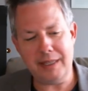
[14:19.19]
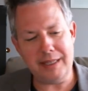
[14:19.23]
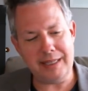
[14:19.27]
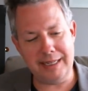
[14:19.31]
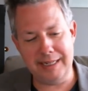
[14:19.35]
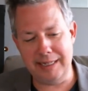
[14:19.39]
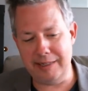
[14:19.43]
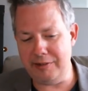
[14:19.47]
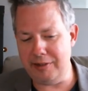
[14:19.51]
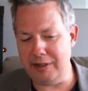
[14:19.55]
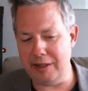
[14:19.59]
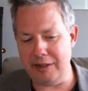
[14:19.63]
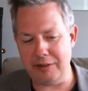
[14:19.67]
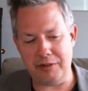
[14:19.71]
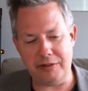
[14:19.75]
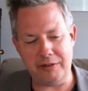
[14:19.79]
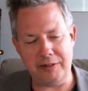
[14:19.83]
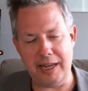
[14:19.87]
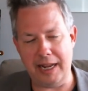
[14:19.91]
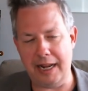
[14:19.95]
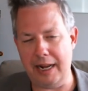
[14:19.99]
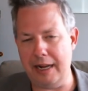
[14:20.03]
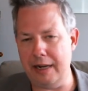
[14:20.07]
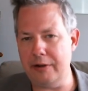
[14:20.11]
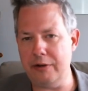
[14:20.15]
It's a
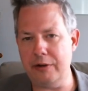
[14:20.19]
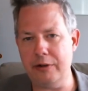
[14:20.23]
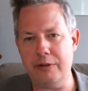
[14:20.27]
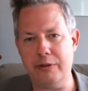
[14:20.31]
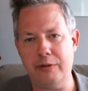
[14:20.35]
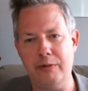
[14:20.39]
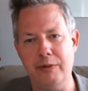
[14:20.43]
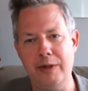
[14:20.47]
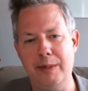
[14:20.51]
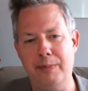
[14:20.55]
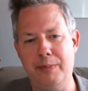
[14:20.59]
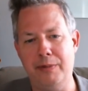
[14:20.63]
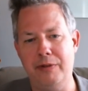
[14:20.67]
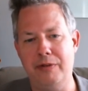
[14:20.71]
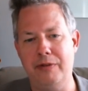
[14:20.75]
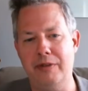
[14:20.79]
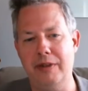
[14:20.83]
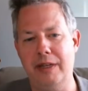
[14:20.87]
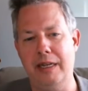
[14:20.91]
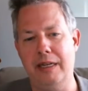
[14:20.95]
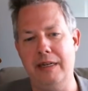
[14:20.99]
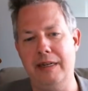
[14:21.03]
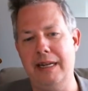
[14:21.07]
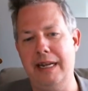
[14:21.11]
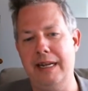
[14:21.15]
standard
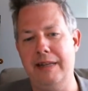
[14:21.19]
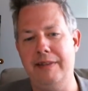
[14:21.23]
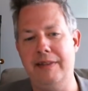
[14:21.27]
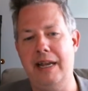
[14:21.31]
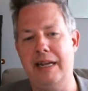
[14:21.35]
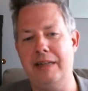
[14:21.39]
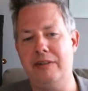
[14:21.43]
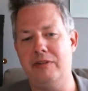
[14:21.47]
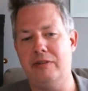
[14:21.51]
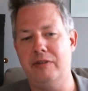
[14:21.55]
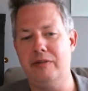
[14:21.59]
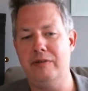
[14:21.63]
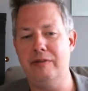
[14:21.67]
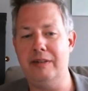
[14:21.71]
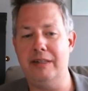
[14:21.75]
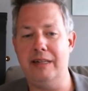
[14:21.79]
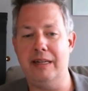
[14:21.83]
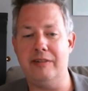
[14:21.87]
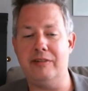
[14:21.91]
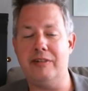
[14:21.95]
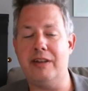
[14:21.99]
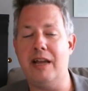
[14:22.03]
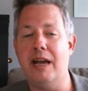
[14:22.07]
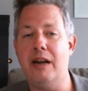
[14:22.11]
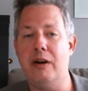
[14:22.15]
3%, and that's,
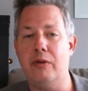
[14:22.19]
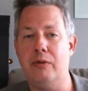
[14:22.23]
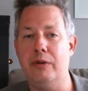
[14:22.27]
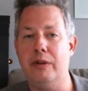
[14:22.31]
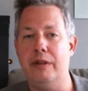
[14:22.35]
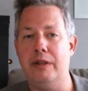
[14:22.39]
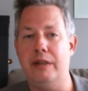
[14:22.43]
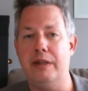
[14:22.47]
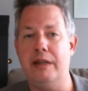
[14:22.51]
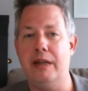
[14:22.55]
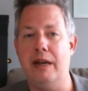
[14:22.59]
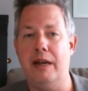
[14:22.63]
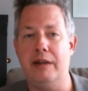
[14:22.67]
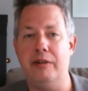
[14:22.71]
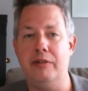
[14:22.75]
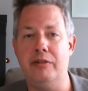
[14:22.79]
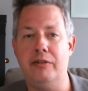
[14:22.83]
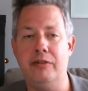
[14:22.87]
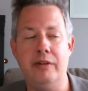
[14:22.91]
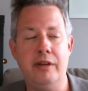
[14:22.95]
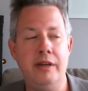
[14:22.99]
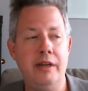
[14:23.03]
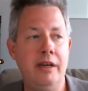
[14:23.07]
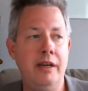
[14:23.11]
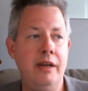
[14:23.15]
it's kind of really
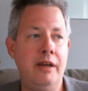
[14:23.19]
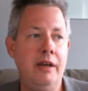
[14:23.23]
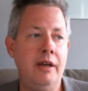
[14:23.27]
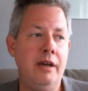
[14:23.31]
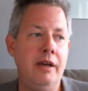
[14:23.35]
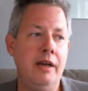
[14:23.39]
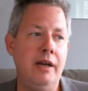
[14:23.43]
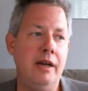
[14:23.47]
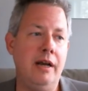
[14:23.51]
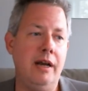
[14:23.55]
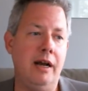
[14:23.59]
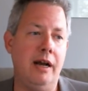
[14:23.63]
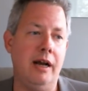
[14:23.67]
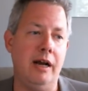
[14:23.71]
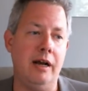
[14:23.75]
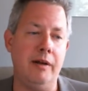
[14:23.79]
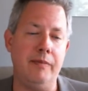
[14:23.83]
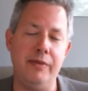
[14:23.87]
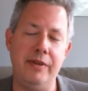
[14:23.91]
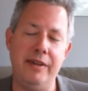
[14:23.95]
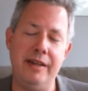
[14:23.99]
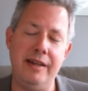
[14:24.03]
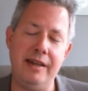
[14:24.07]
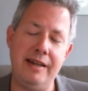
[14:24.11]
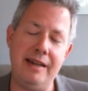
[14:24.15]
nice.
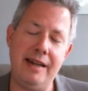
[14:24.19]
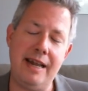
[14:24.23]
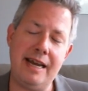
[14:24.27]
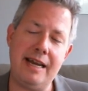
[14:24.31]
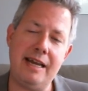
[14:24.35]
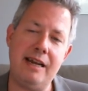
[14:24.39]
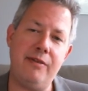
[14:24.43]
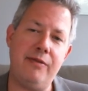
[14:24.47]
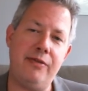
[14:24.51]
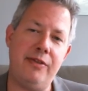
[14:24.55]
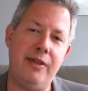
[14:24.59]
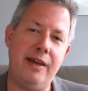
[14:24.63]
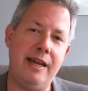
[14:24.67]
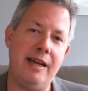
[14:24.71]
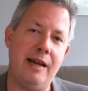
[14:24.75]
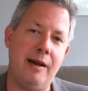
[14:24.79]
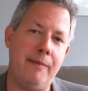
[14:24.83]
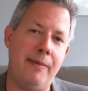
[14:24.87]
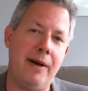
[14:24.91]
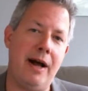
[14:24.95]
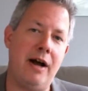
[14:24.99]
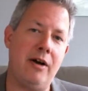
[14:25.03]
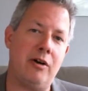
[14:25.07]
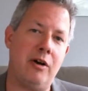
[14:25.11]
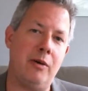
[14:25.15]
The negative thing
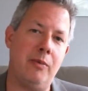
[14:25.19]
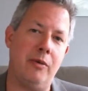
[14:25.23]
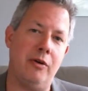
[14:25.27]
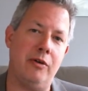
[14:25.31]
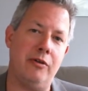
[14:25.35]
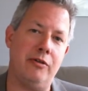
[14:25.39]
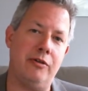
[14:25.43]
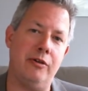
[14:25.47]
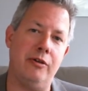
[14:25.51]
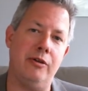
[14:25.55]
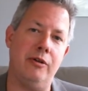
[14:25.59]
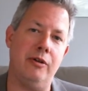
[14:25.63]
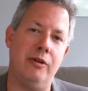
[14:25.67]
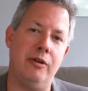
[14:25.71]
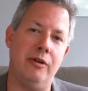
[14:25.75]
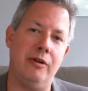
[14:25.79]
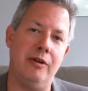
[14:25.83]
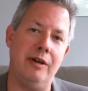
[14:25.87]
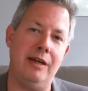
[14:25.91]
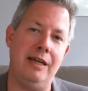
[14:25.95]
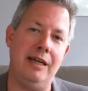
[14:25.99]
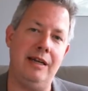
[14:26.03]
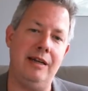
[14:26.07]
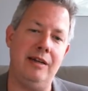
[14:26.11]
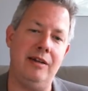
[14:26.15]
about commercial
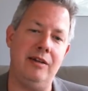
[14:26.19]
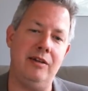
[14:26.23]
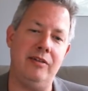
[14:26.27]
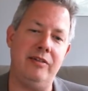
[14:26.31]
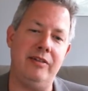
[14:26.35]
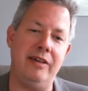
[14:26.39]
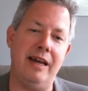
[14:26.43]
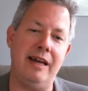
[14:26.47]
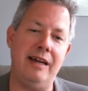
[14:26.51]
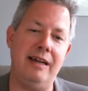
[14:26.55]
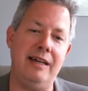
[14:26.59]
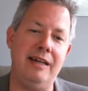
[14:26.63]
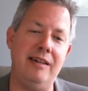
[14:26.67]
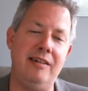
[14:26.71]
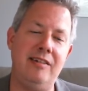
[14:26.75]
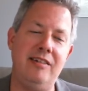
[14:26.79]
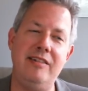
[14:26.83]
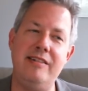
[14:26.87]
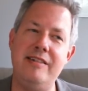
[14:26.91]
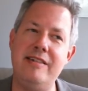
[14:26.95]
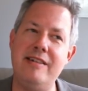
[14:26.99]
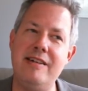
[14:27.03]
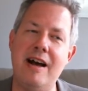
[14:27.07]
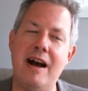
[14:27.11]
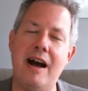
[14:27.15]
is that it's
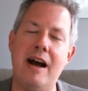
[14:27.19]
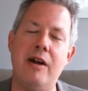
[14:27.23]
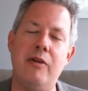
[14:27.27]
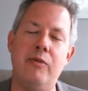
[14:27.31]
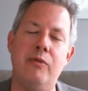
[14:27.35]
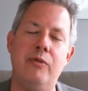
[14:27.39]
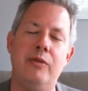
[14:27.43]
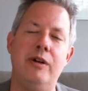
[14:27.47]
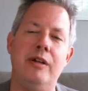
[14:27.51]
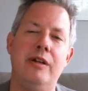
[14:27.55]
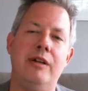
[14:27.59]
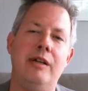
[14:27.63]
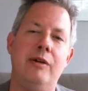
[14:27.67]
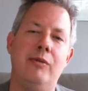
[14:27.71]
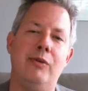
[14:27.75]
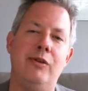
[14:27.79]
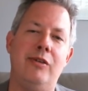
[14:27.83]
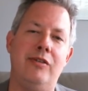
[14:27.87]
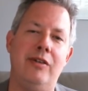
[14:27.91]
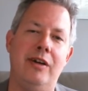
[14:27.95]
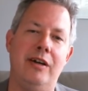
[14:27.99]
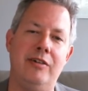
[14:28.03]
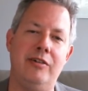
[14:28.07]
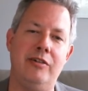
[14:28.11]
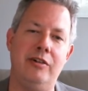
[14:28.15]
not really
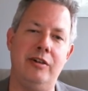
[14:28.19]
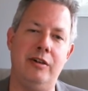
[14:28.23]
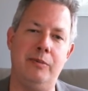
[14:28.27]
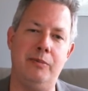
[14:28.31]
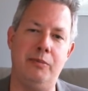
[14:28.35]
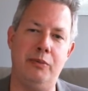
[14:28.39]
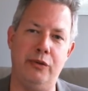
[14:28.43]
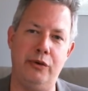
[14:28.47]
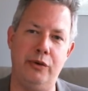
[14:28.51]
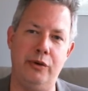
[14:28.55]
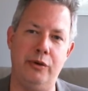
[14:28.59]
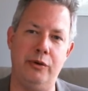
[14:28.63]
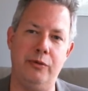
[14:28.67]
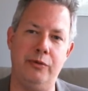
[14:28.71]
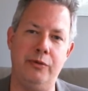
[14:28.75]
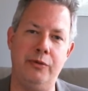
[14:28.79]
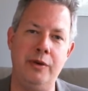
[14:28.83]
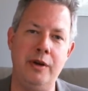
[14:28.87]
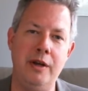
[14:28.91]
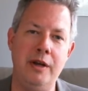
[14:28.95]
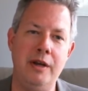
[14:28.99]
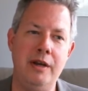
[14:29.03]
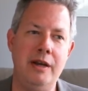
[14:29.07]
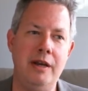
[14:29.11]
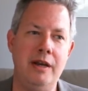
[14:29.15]
recession proof.
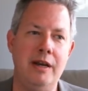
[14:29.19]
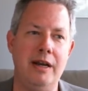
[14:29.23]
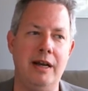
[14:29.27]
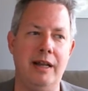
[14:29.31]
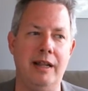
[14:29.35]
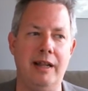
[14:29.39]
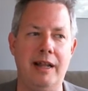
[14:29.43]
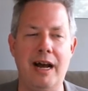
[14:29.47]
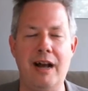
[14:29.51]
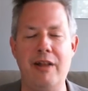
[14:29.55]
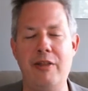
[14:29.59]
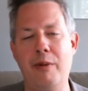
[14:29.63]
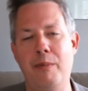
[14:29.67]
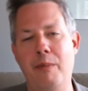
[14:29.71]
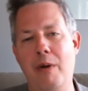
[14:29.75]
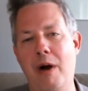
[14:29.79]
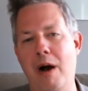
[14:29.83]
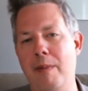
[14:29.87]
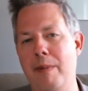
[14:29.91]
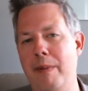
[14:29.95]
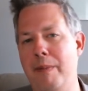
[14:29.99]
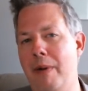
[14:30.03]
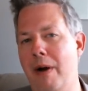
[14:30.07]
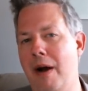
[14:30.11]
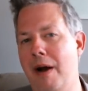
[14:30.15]
A lot of the
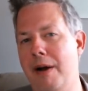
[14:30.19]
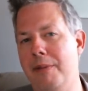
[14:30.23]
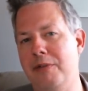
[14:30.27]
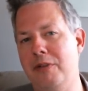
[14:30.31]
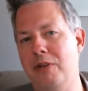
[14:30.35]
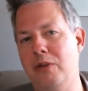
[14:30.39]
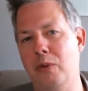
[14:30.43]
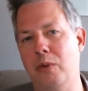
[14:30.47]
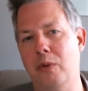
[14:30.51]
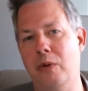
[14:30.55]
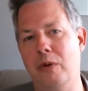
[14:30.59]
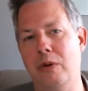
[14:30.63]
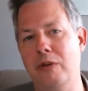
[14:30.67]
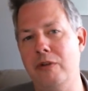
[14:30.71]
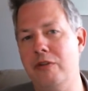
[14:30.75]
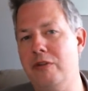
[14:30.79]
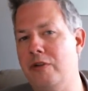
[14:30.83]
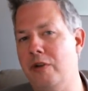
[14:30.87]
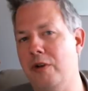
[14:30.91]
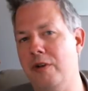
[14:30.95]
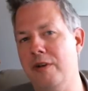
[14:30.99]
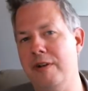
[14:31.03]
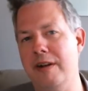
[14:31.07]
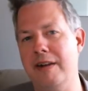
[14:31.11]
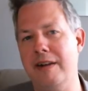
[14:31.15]
mom and pop stores
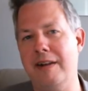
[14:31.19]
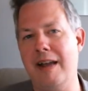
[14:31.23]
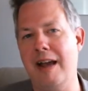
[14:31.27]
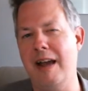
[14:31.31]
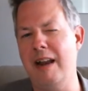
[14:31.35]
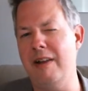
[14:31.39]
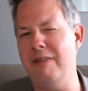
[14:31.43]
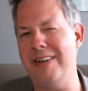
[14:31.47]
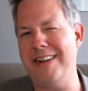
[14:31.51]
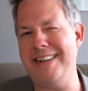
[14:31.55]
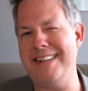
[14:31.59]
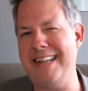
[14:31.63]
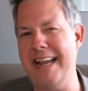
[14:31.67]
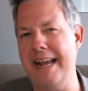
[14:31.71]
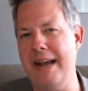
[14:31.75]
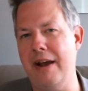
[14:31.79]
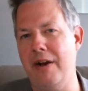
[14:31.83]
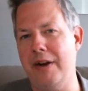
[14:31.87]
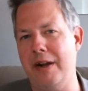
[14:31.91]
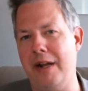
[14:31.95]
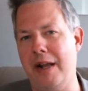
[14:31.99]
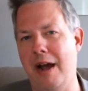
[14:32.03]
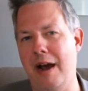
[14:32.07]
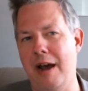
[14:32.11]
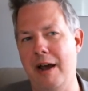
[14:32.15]
during a kind of a down
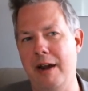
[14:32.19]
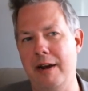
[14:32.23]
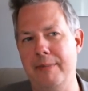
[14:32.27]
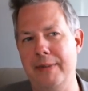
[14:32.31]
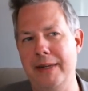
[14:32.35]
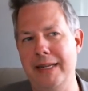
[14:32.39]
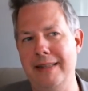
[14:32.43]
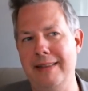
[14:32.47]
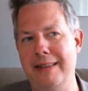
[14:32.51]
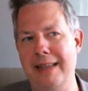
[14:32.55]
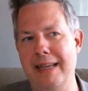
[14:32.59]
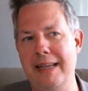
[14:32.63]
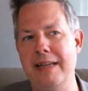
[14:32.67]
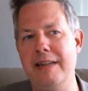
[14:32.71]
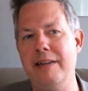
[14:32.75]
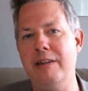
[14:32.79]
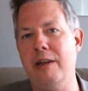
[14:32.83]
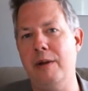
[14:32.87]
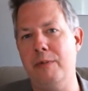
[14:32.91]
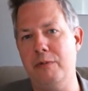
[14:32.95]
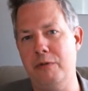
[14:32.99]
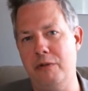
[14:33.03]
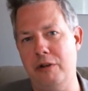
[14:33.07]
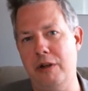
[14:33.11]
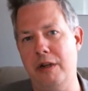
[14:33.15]
economy, they end
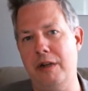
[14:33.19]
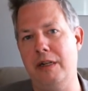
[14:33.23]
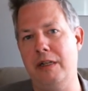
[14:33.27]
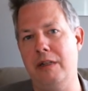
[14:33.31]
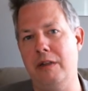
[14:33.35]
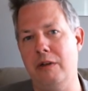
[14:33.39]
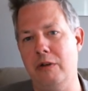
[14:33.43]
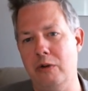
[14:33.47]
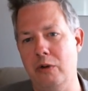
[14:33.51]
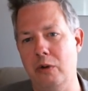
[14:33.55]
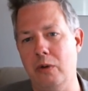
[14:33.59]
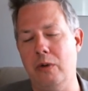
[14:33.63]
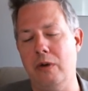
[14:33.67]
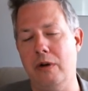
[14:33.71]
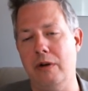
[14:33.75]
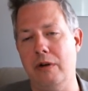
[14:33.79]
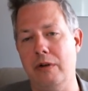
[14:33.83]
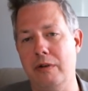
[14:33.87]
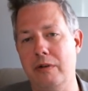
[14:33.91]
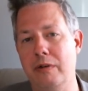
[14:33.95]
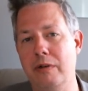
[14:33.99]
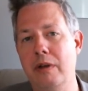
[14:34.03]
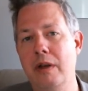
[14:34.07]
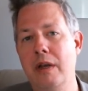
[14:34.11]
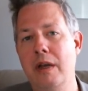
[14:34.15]
up shutting their
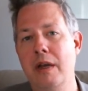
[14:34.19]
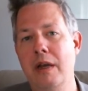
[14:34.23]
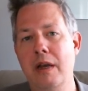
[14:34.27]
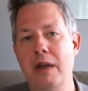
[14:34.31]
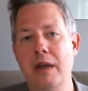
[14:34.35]
doors.